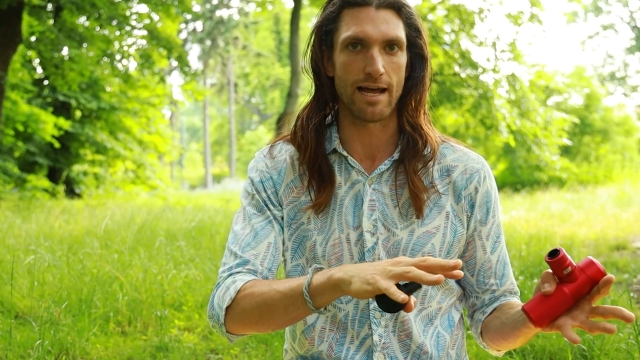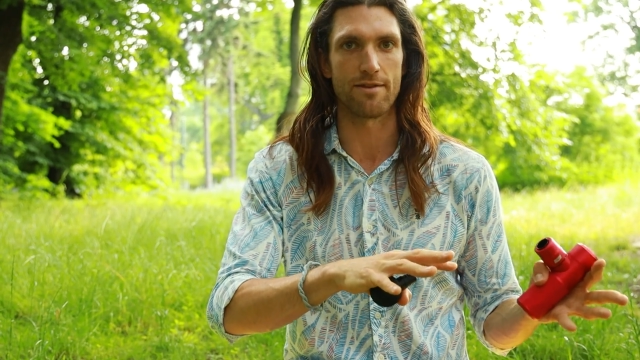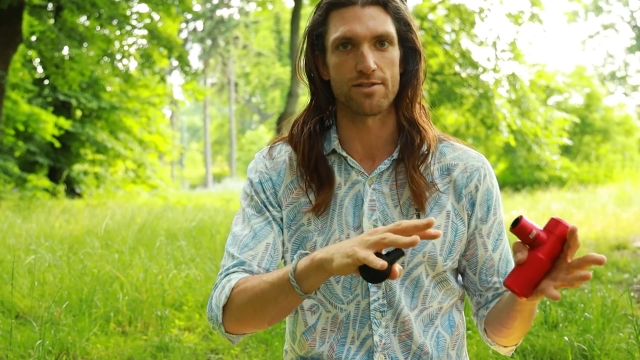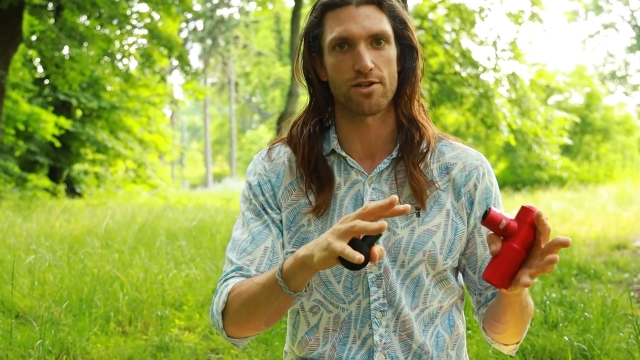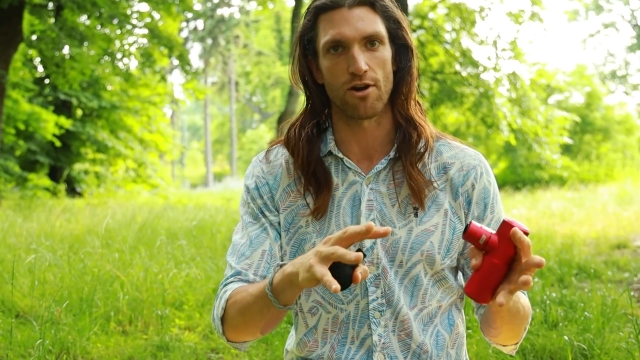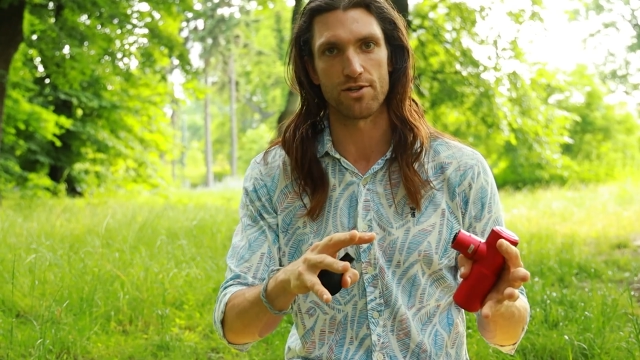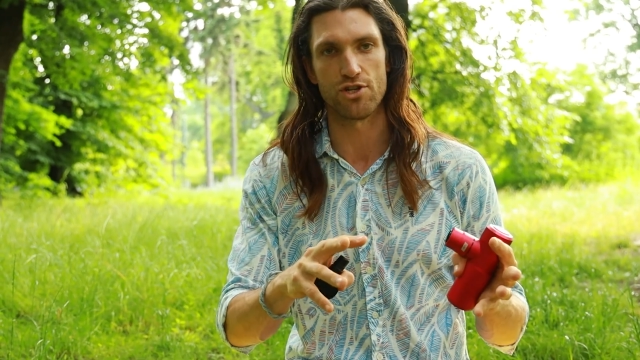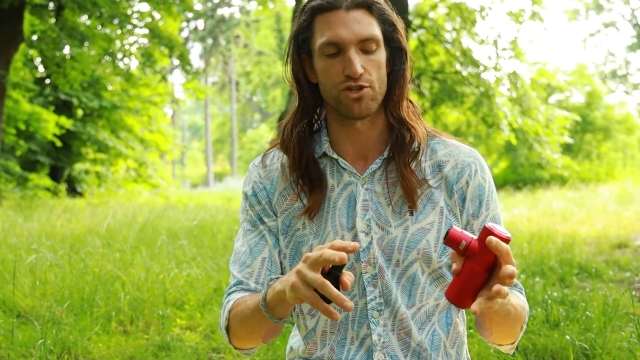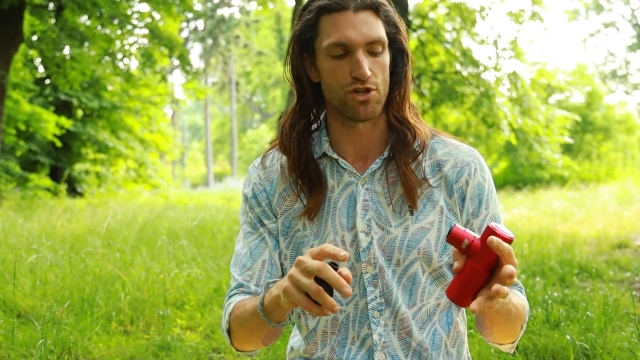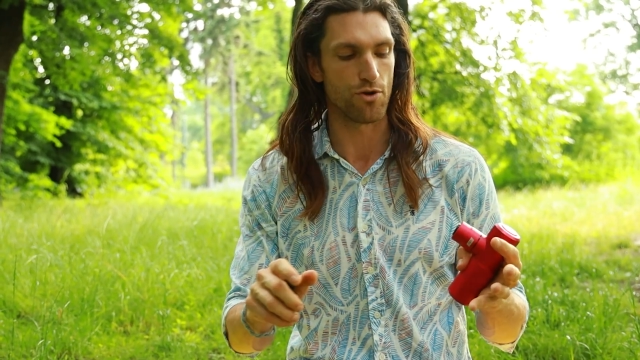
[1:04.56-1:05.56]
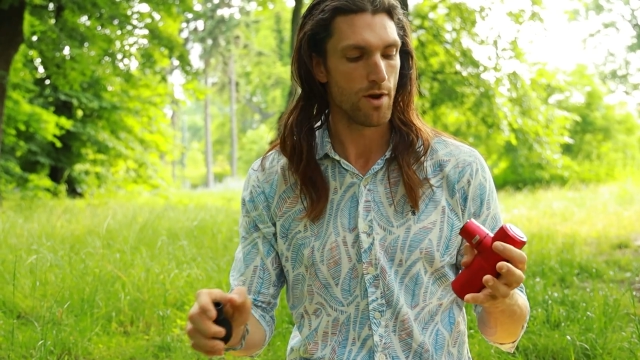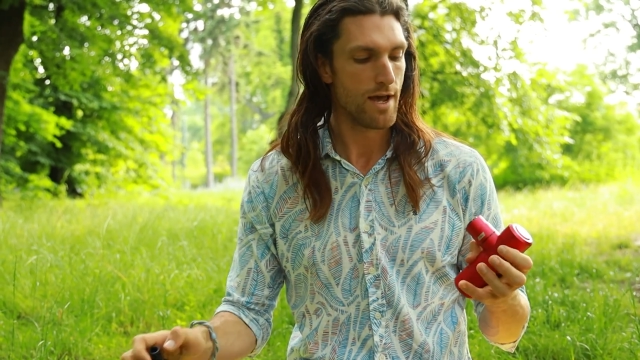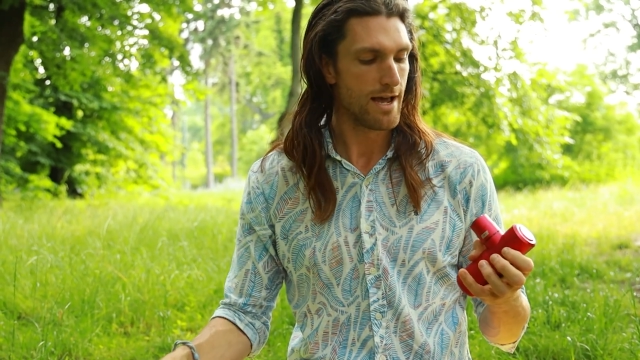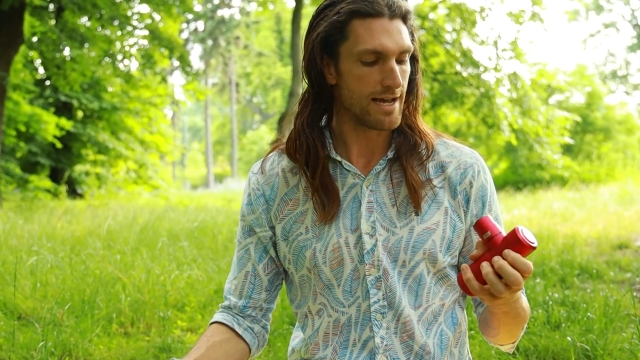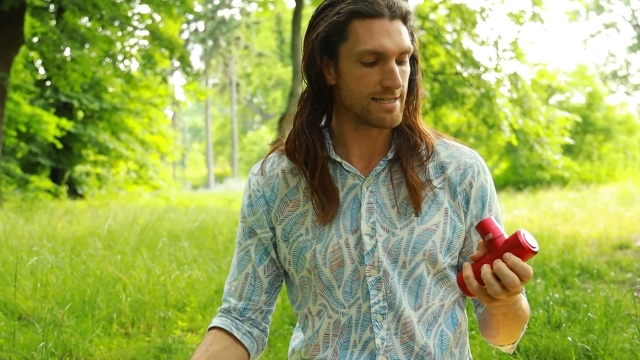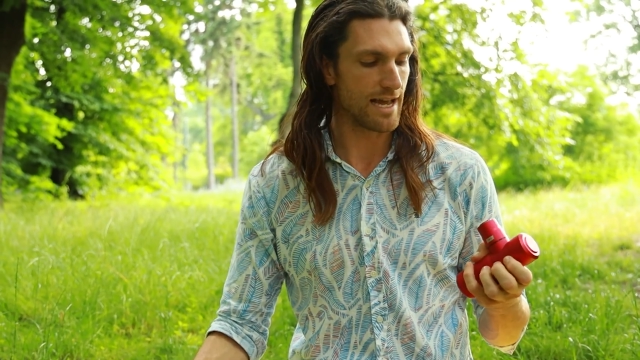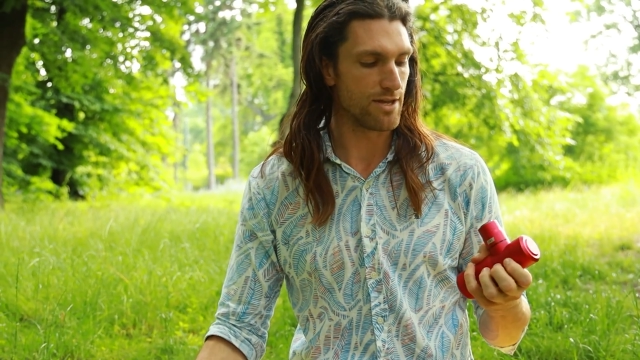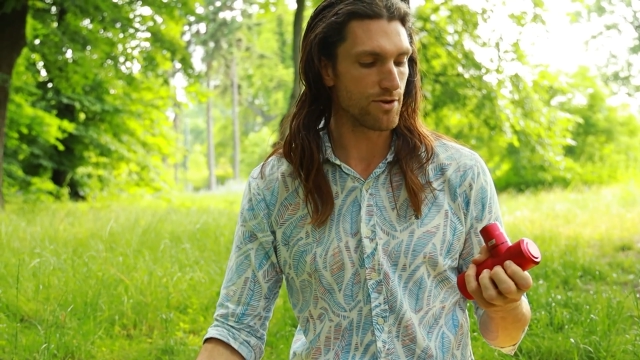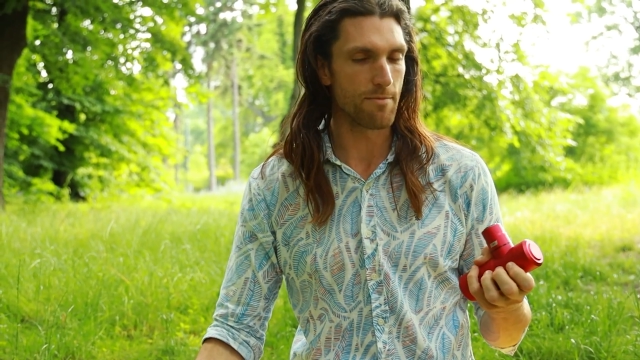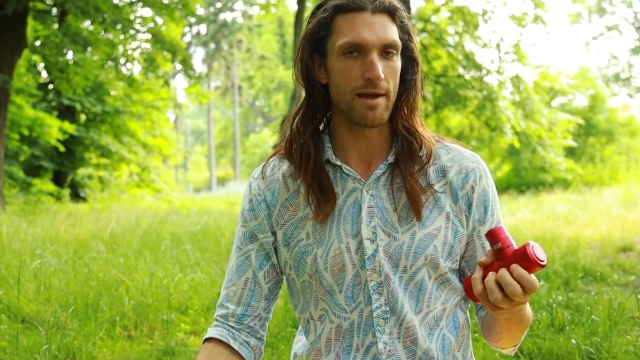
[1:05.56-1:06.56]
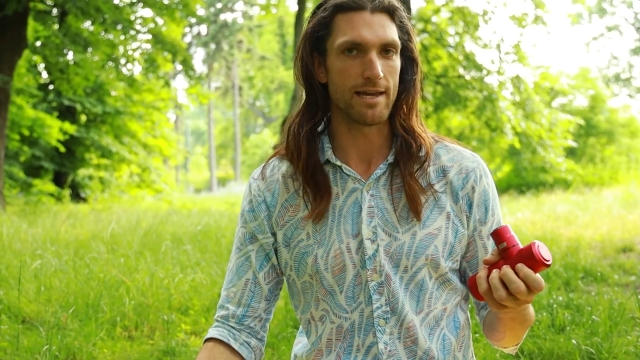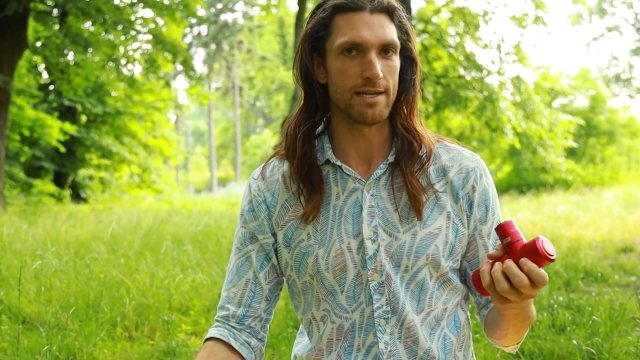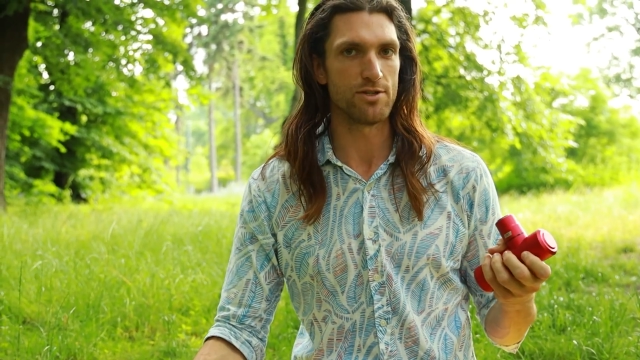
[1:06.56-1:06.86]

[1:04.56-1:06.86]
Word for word: down the scar tissue, is that you can make it